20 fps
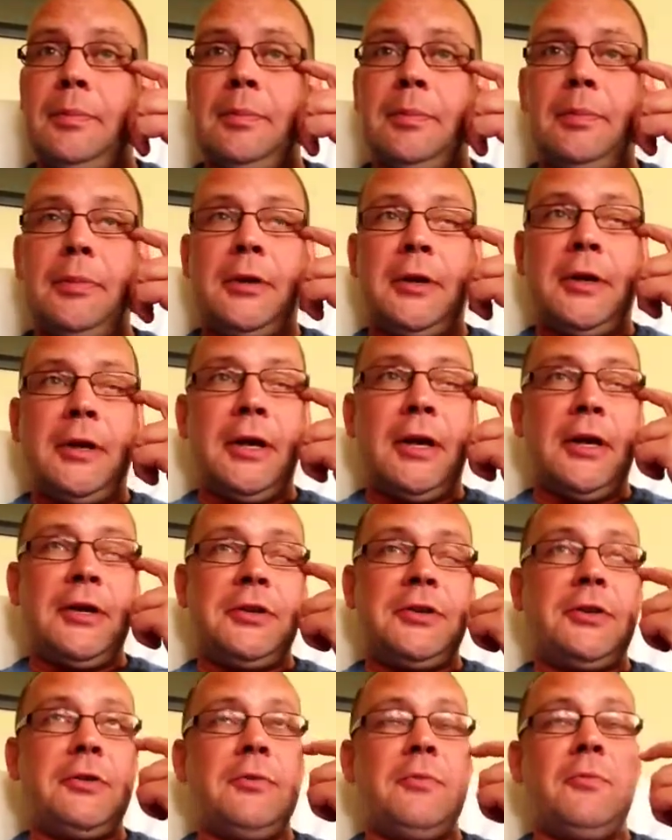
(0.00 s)
But I
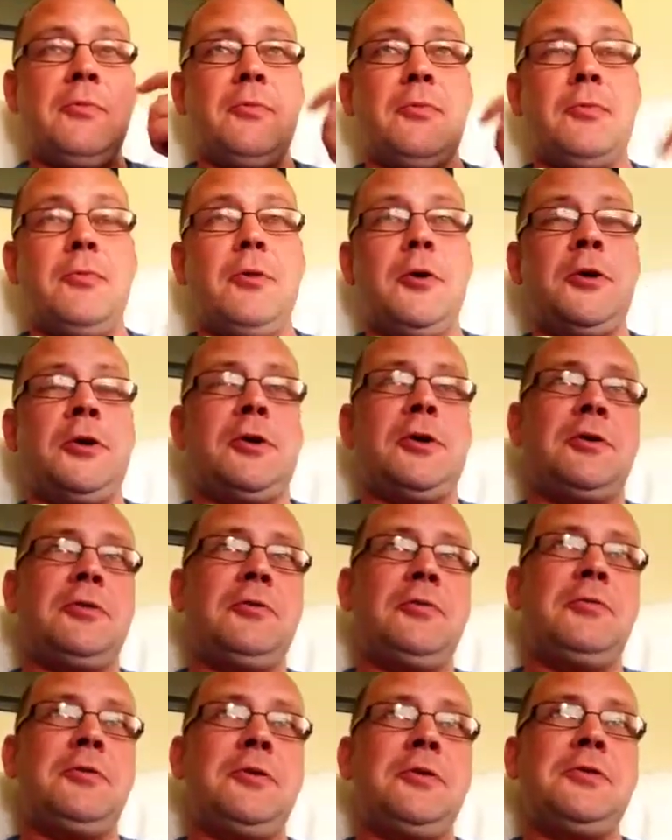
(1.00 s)
don't want it
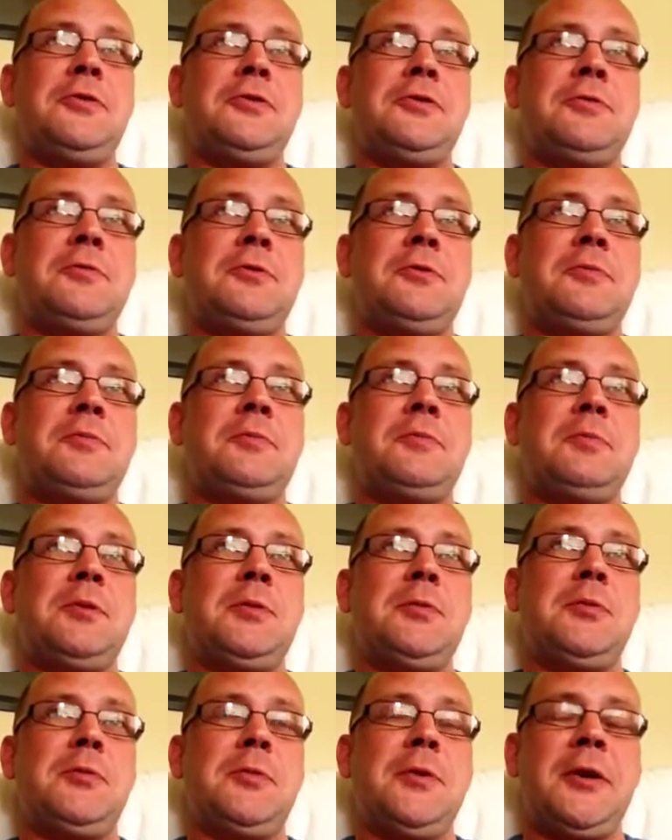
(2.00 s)
confused with
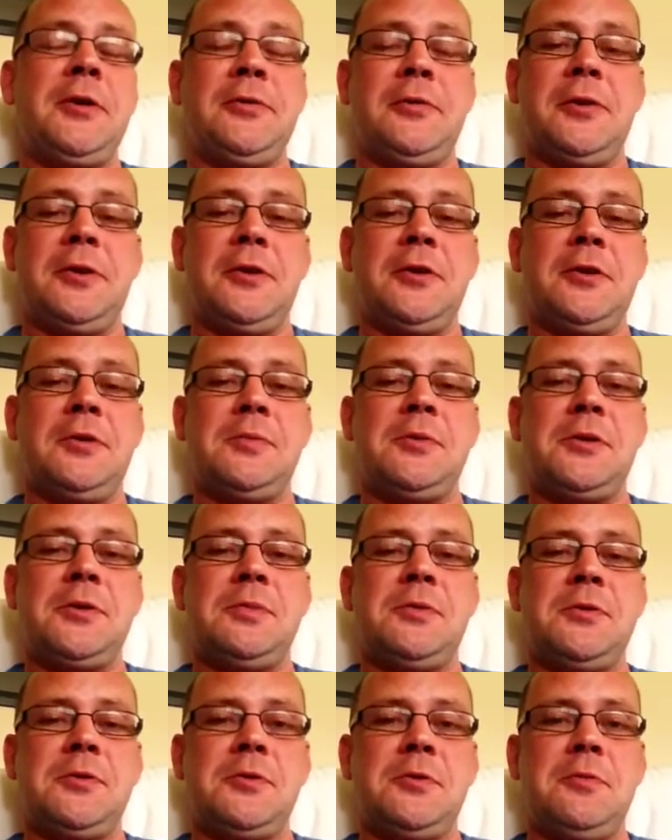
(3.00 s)
people might think I'm
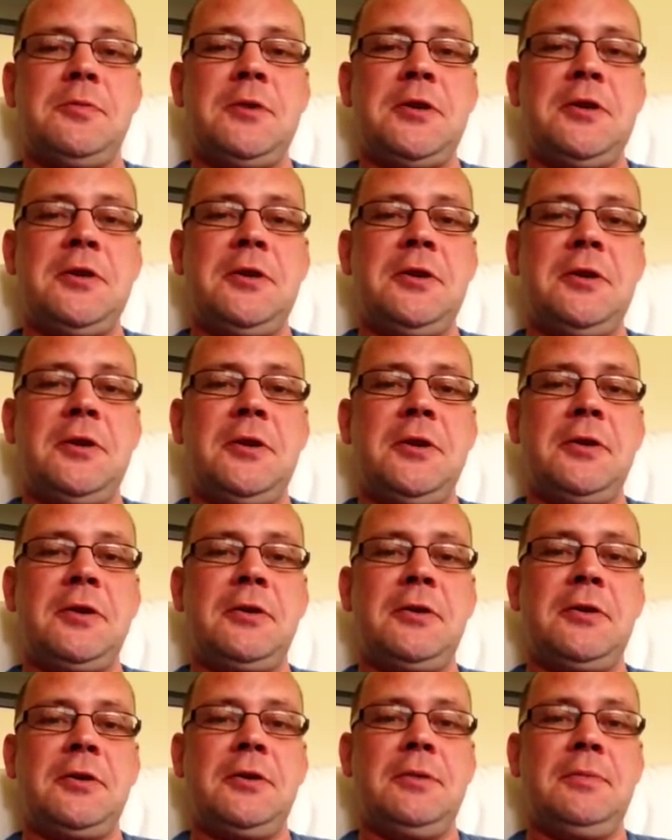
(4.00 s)
some sort of media
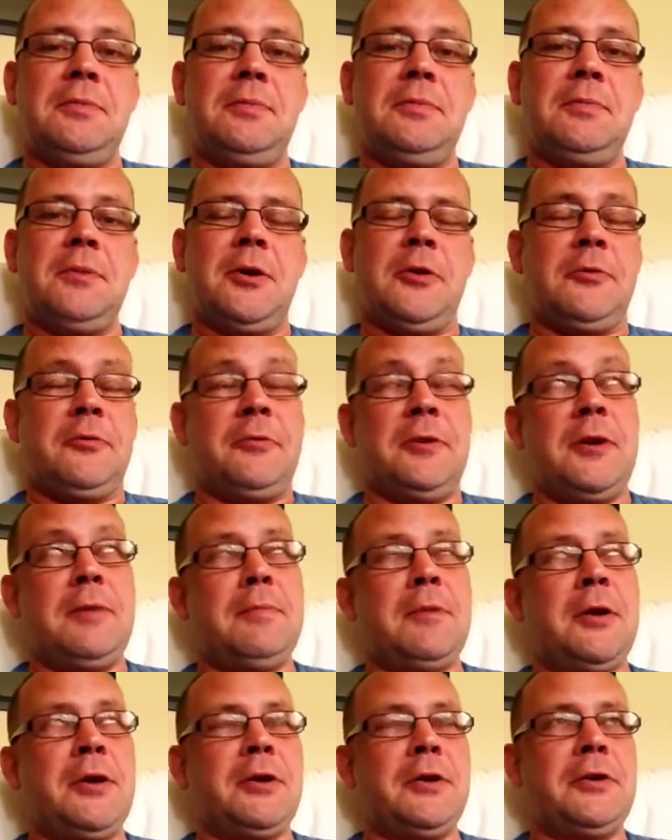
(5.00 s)
hungry, or
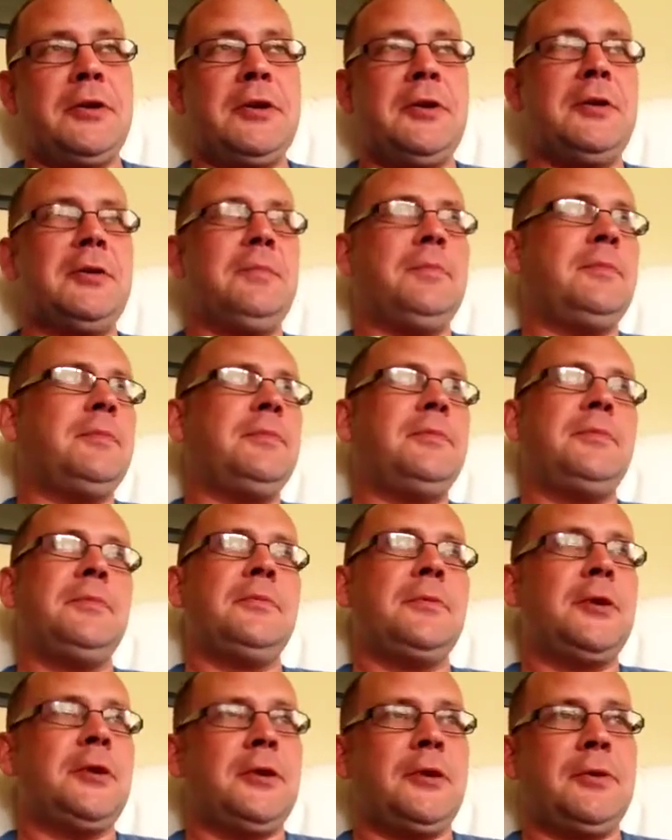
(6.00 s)
fame hungry,
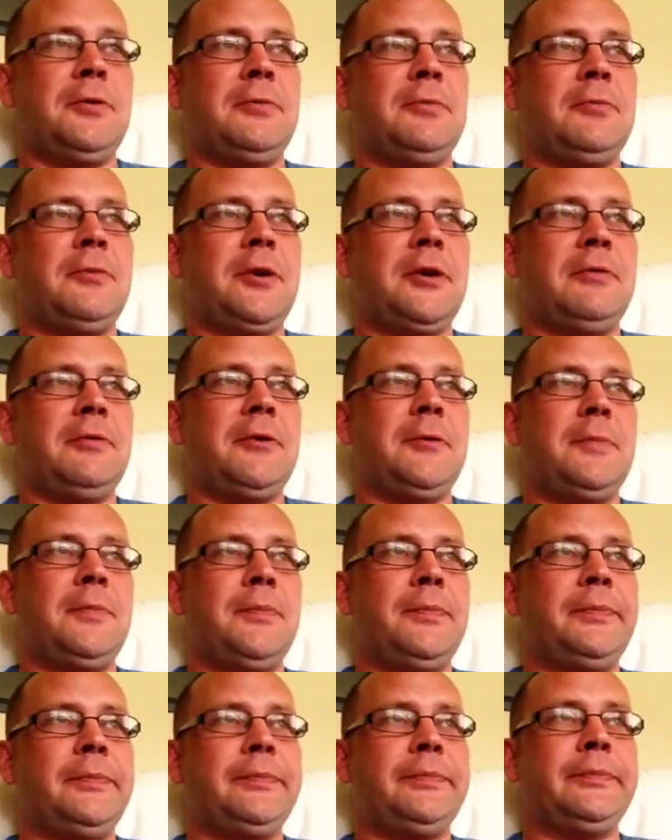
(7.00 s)
you know, whatever.
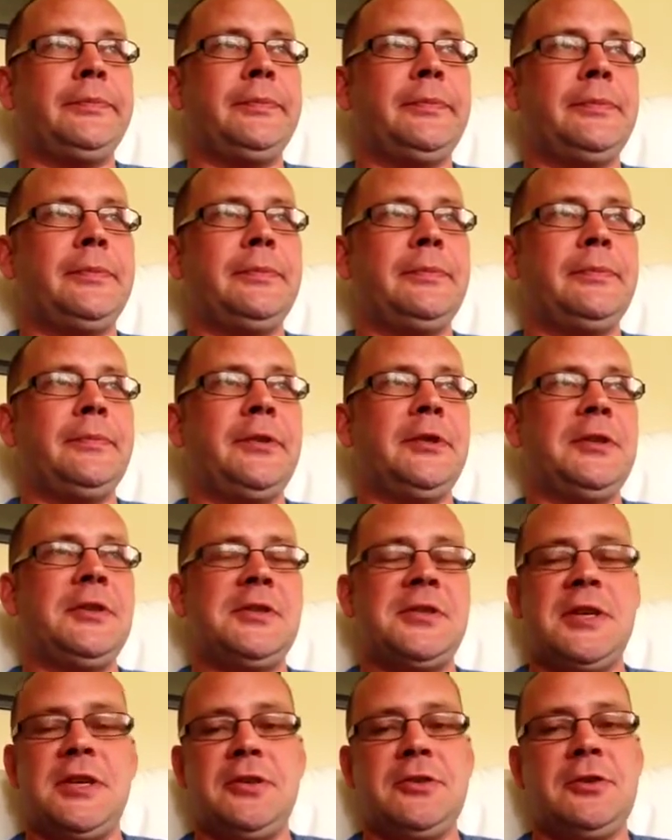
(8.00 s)

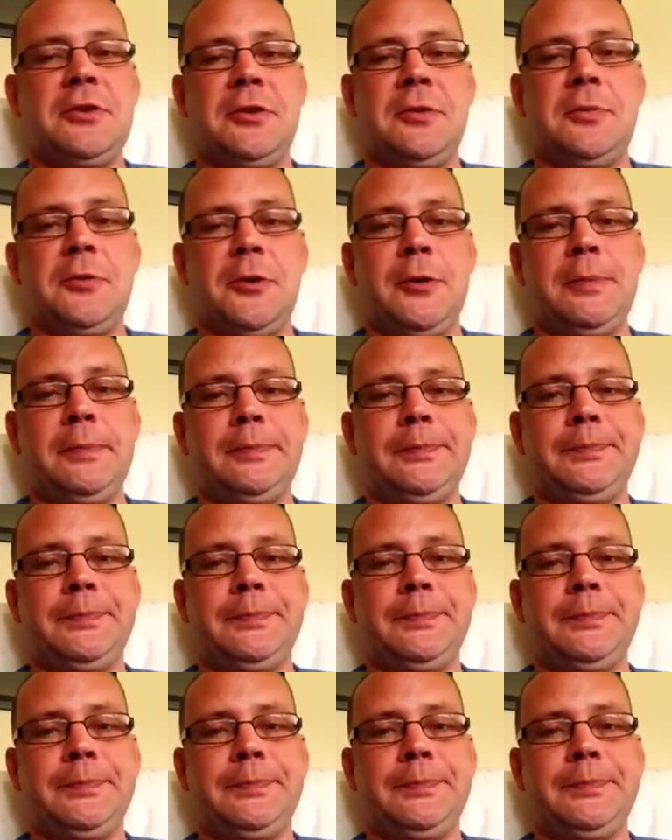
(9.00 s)
Because that's not the point.